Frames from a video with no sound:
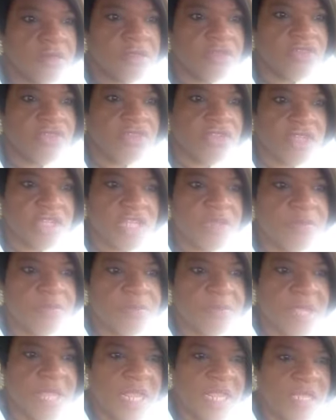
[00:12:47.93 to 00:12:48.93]
just keep
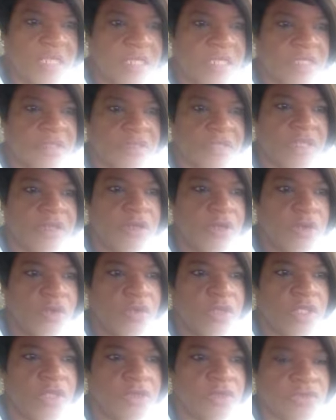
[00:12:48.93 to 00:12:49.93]
them handy, because I know
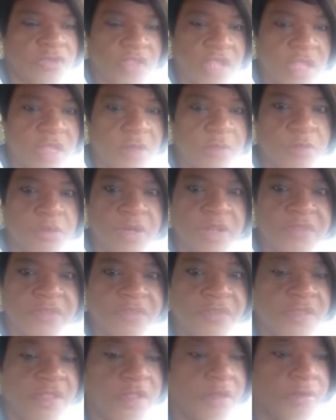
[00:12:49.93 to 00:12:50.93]
he'll take them when I
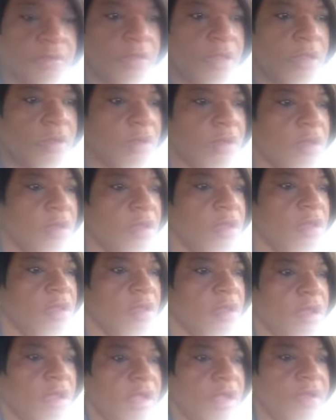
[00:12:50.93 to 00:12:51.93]
see him there.
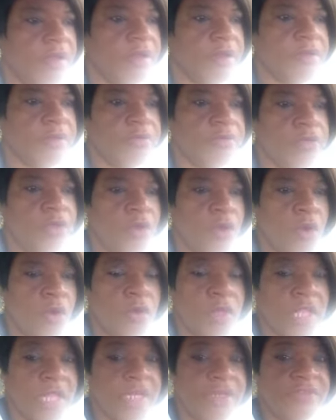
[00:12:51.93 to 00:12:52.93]
The little
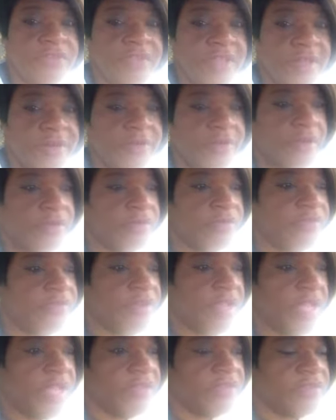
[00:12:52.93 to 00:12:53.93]
old ladies down there, I don't
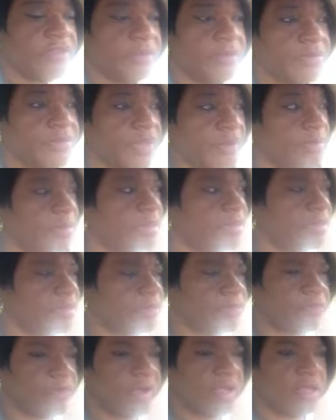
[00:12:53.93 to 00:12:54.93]
even ask them, because they be
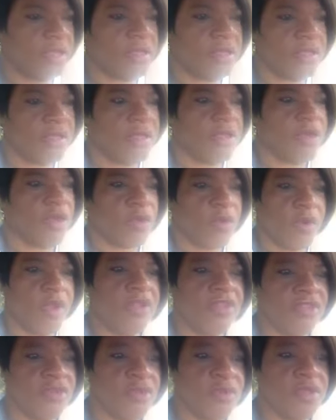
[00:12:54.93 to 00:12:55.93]
looking right
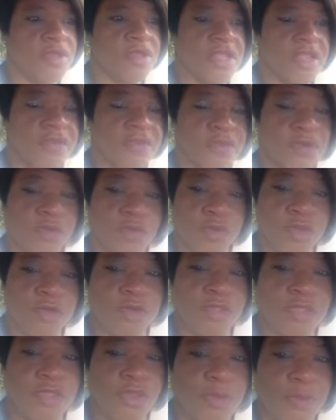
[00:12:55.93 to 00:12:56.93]
crazy when you're giving a real
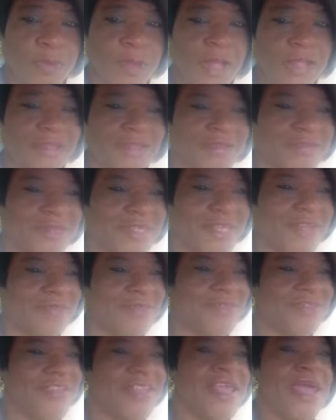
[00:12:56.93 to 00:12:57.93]
coupon sometimes.
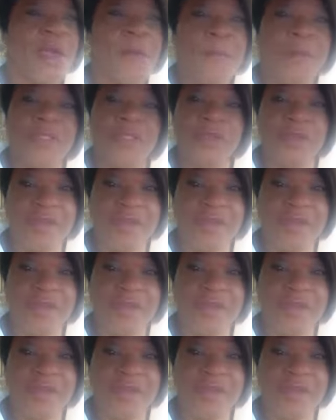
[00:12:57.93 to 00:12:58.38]
But they're